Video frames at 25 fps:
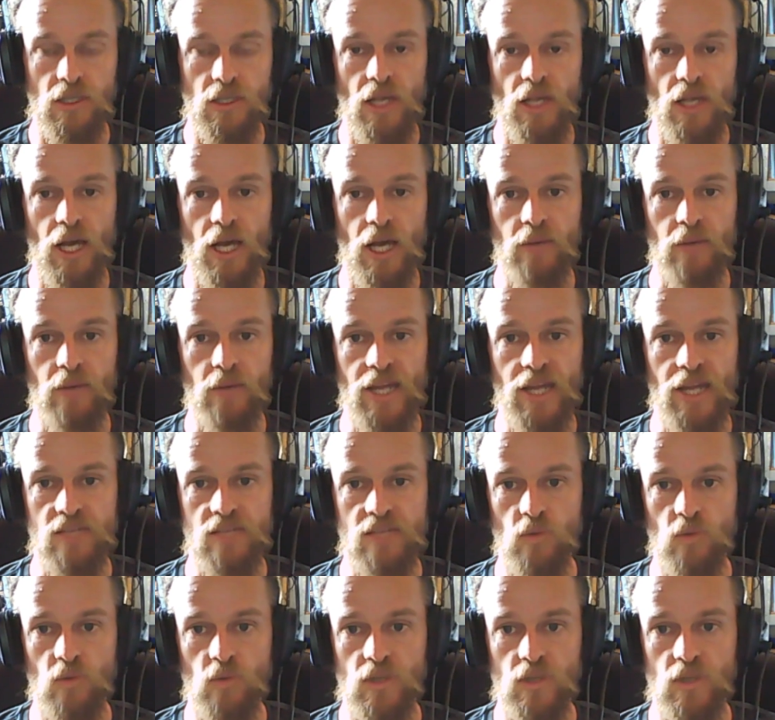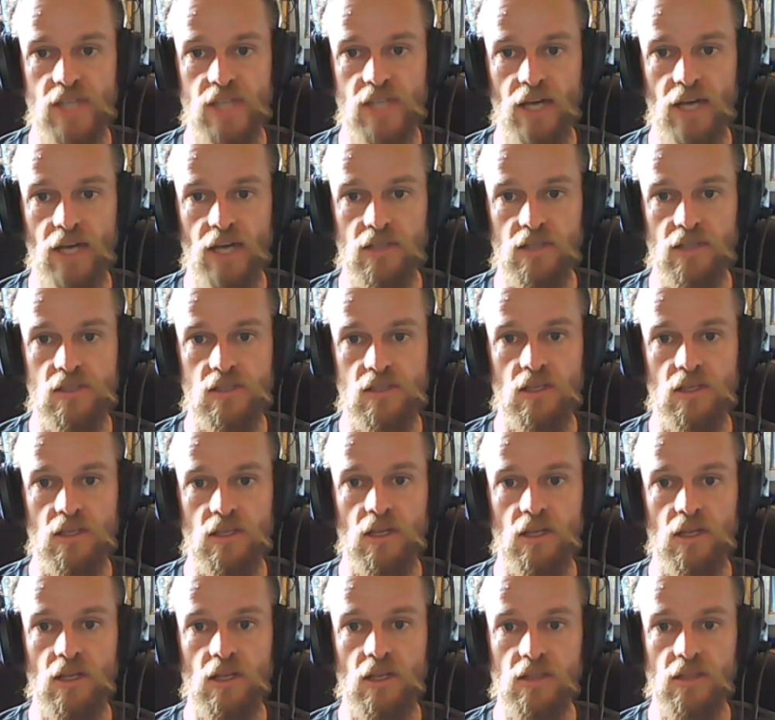It has more attacks.
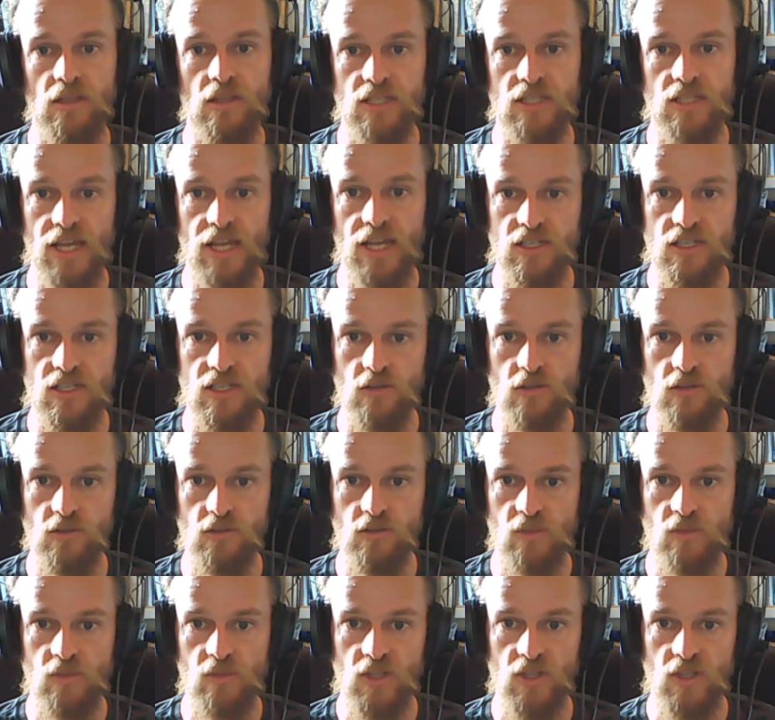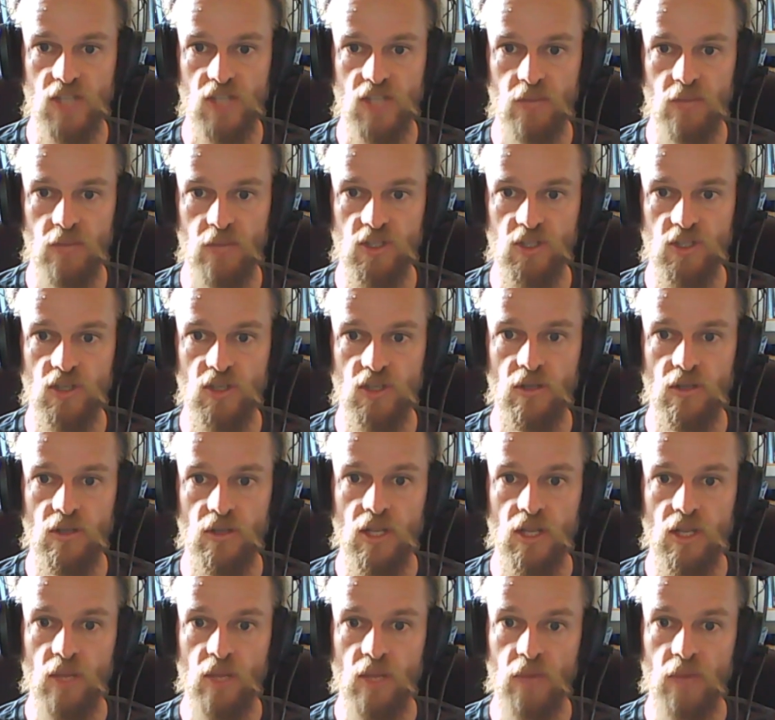The attacks don't do as much damage,
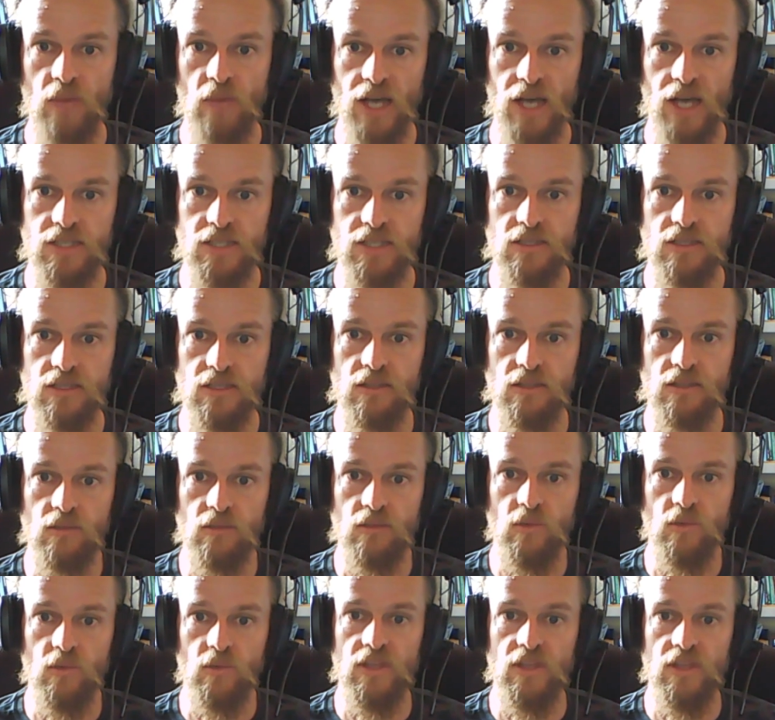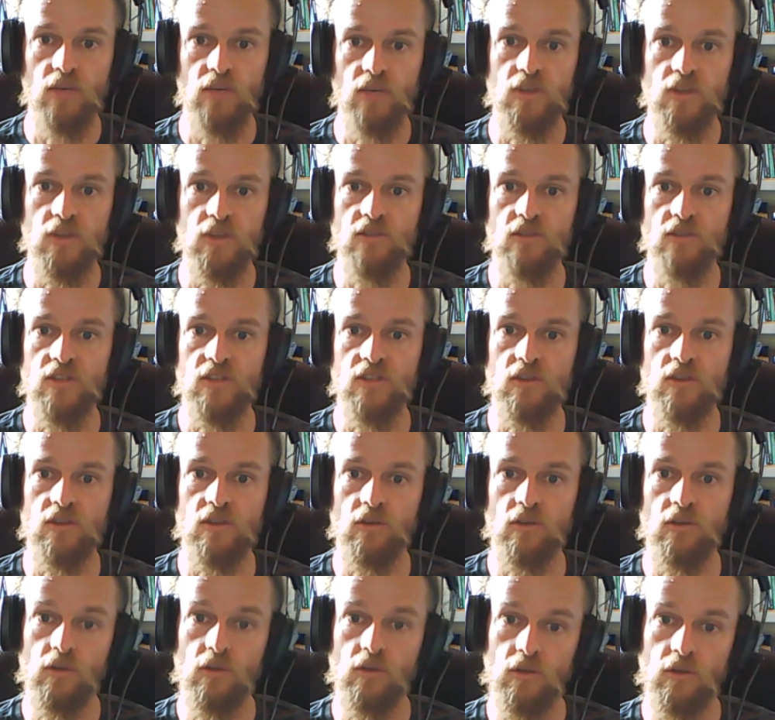but with their Quicksilver
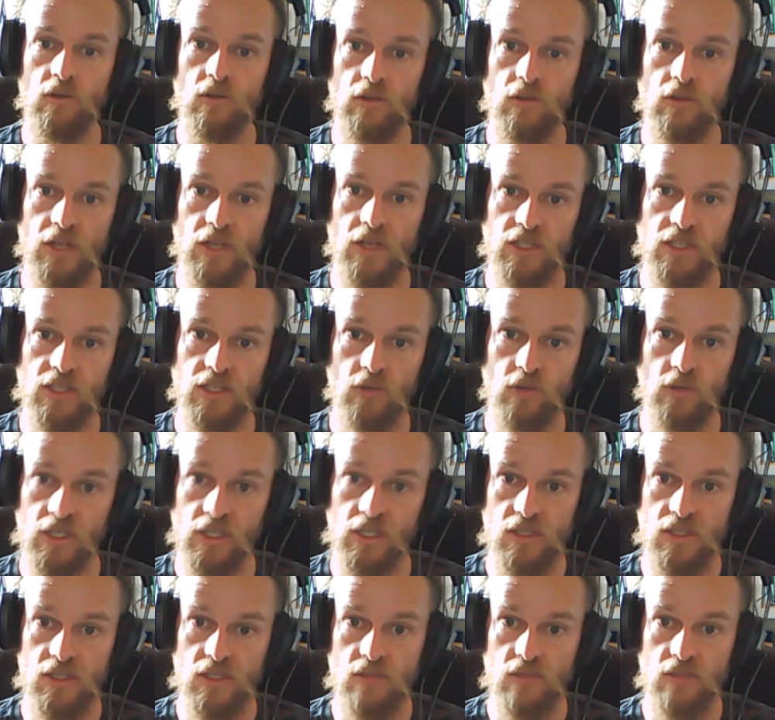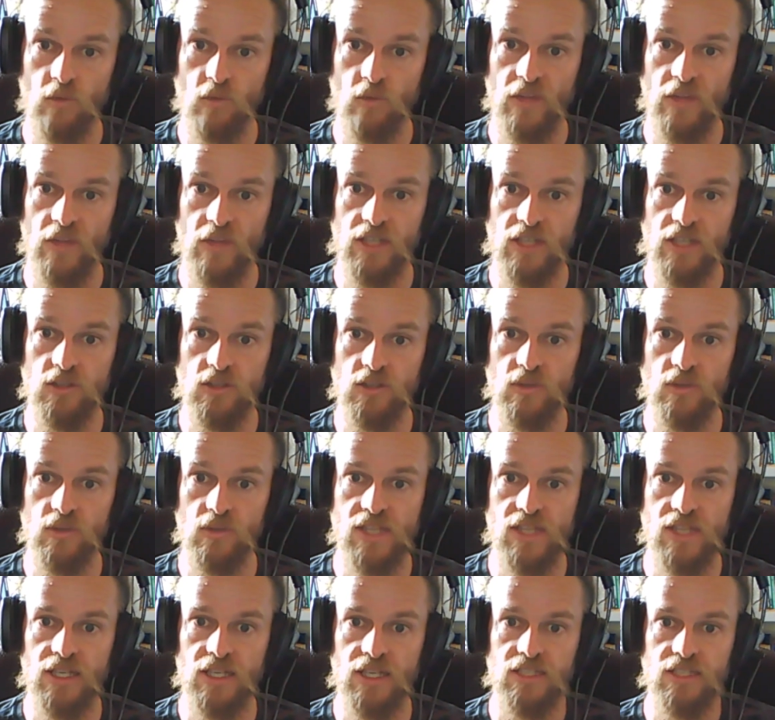Lightning quickness, what they can do is
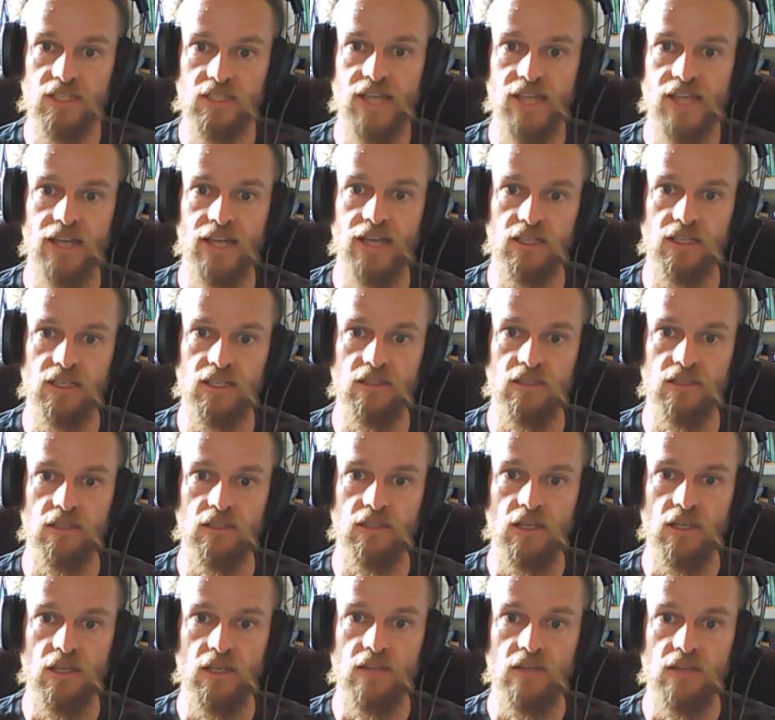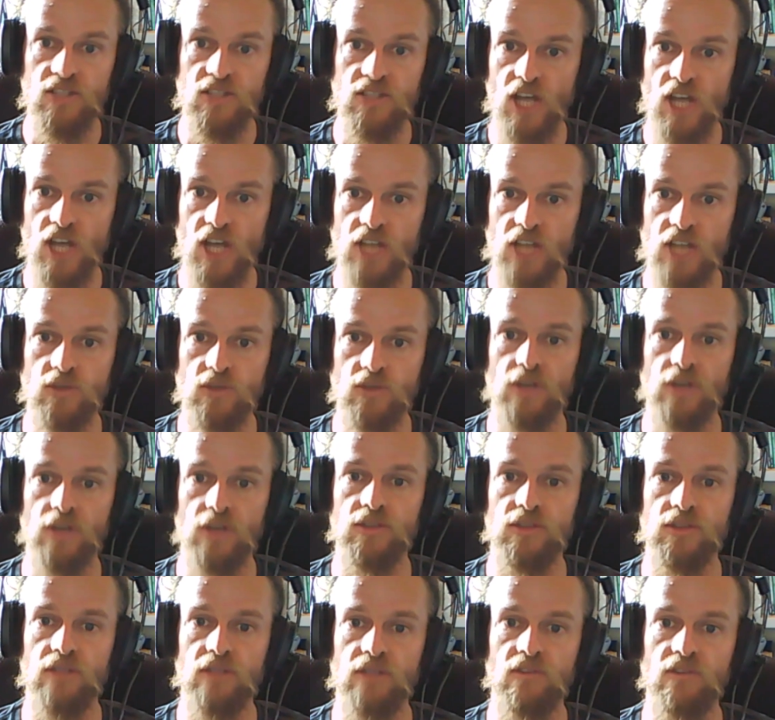they can attack in the charge round,
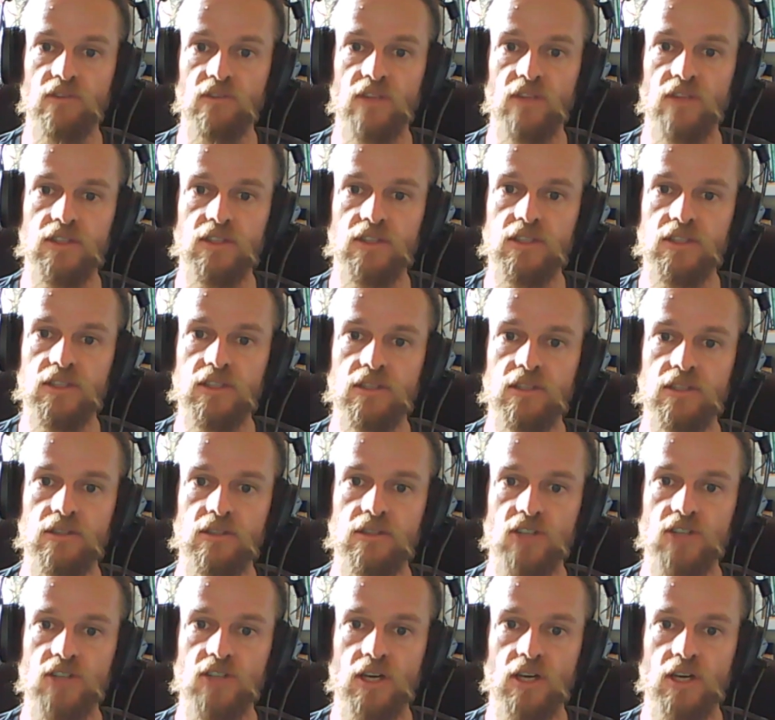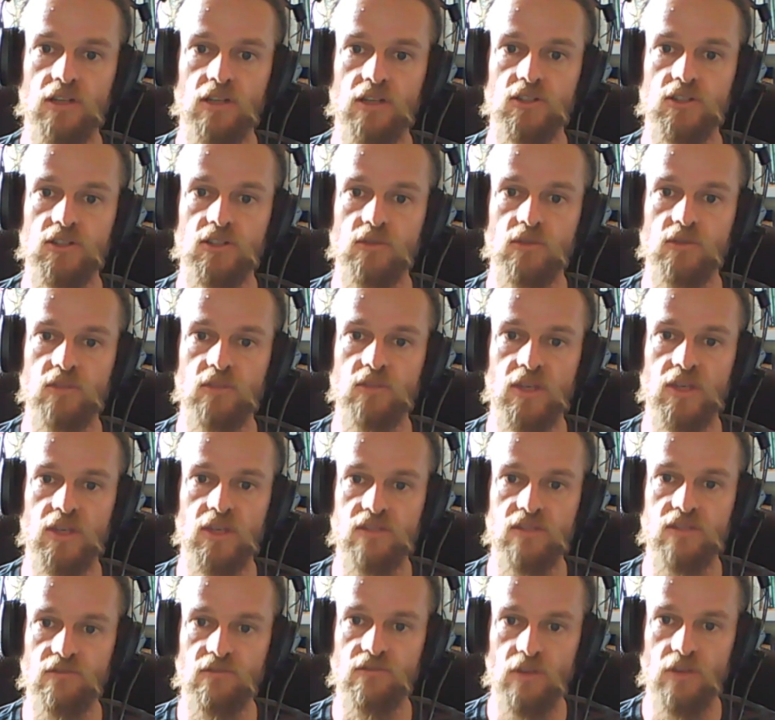even if they didn't charge, which makes
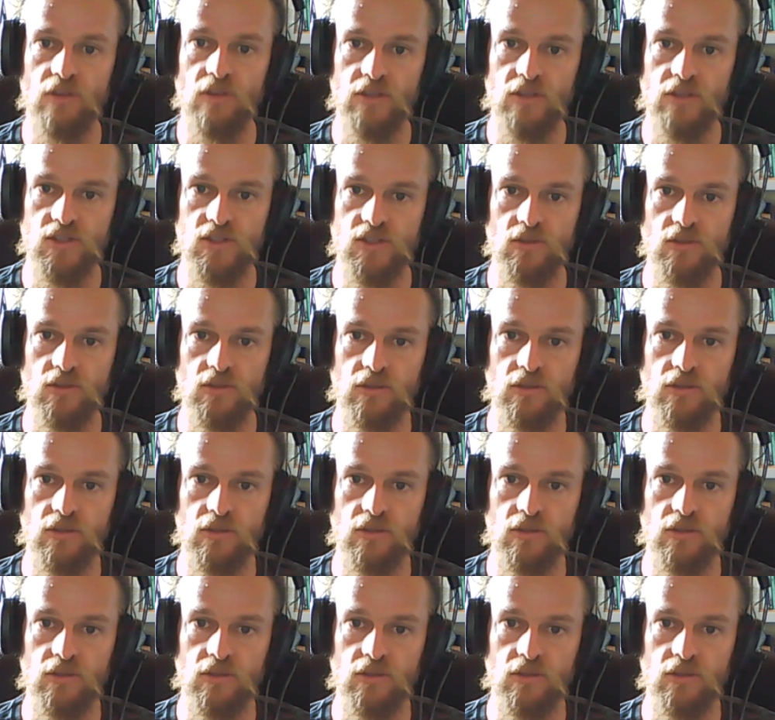them very strong.